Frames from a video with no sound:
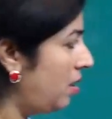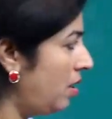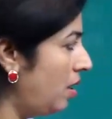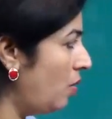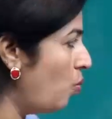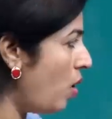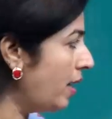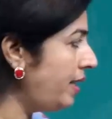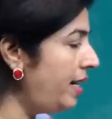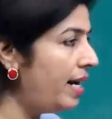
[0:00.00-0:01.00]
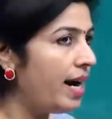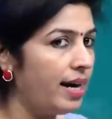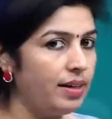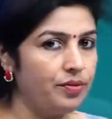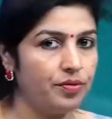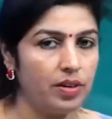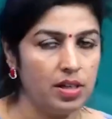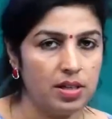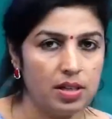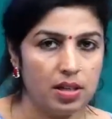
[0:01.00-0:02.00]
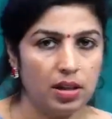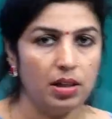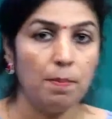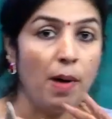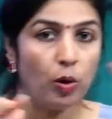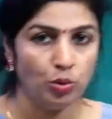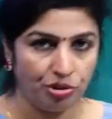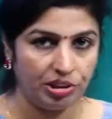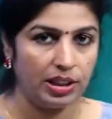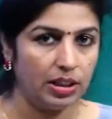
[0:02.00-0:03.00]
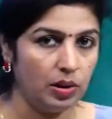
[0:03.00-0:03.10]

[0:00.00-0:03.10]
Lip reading: what in life is the boundary.